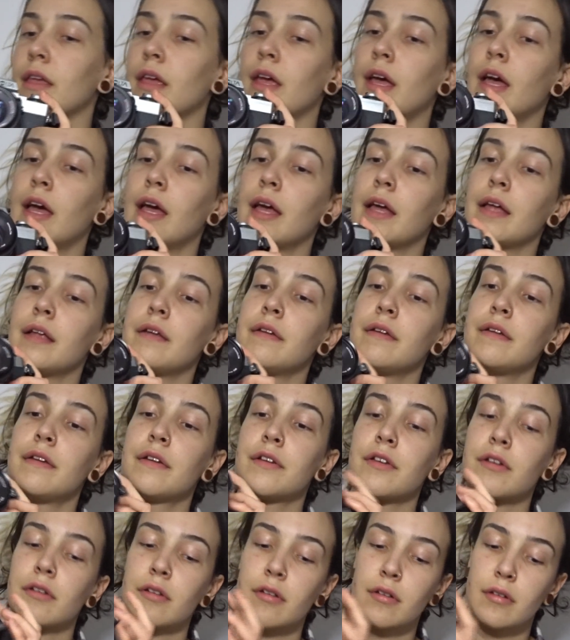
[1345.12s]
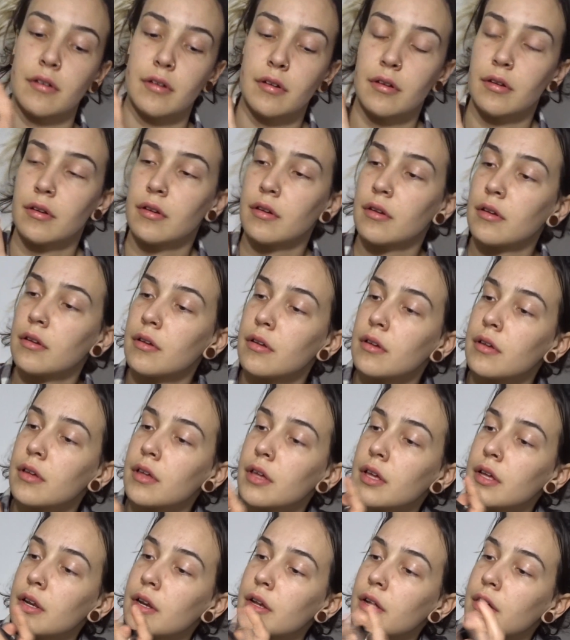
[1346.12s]
and
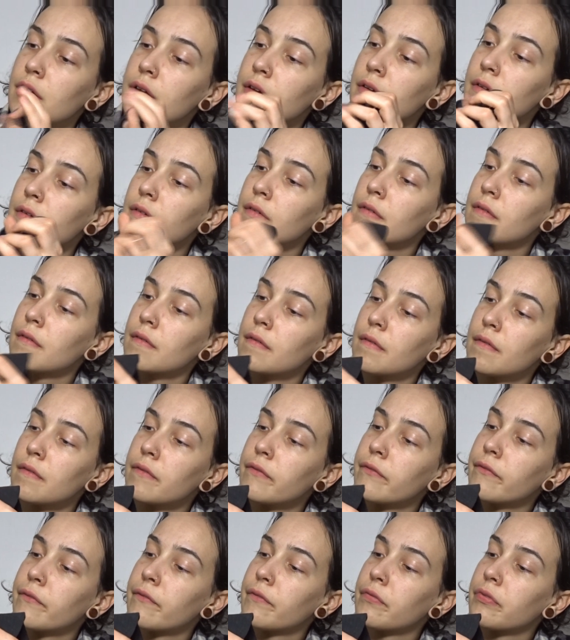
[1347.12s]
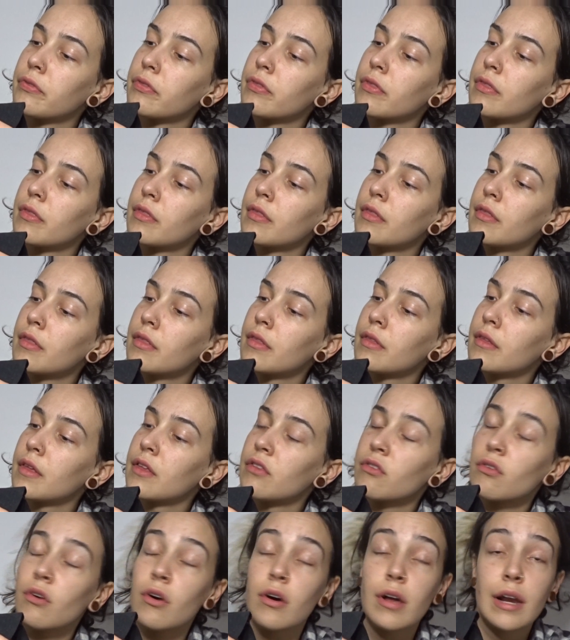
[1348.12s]
you know,
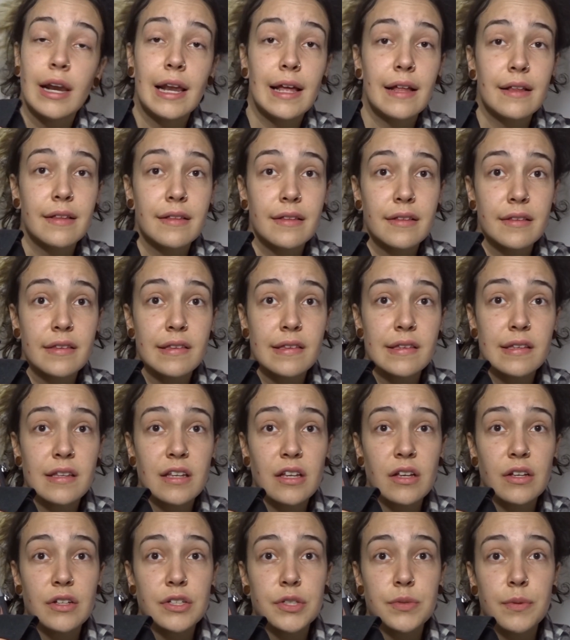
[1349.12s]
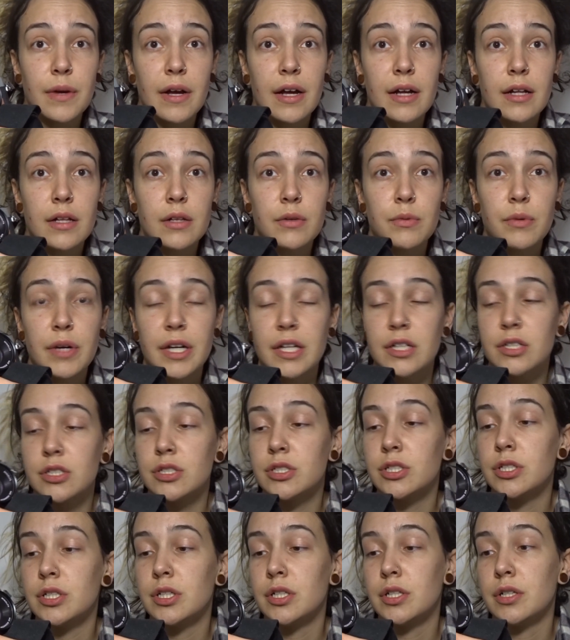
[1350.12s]
it's got a lens as well,
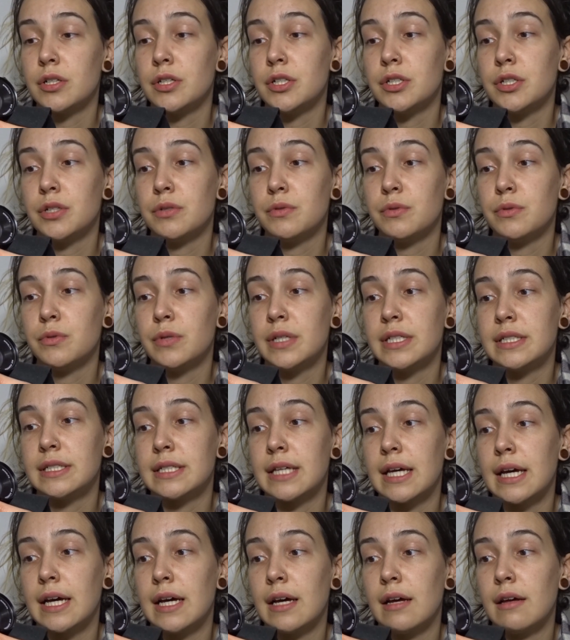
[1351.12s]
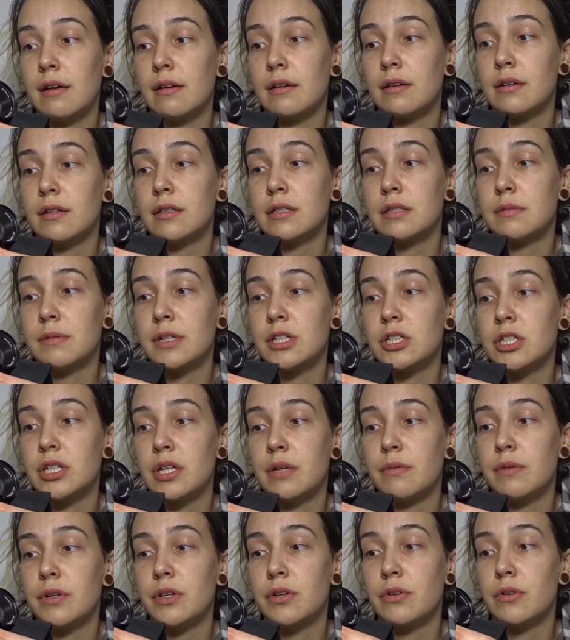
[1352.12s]
which, you know, you don't always get, especially
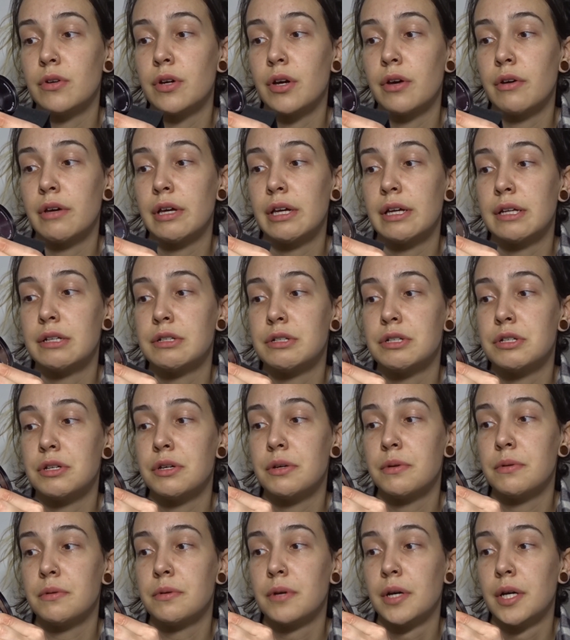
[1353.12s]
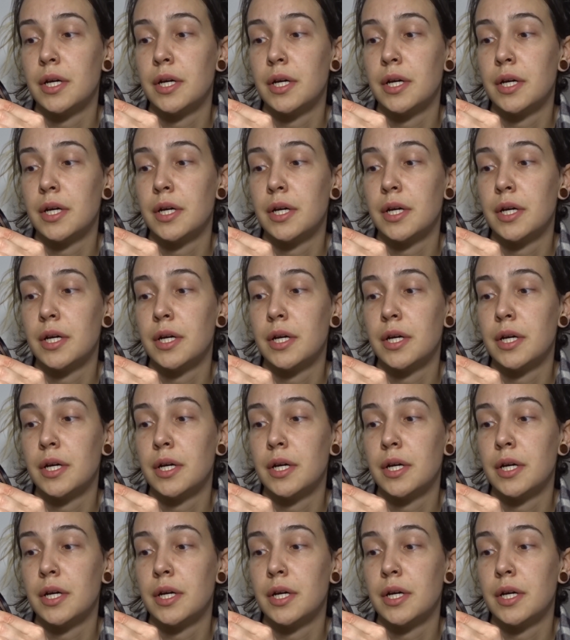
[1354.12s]
when you're going into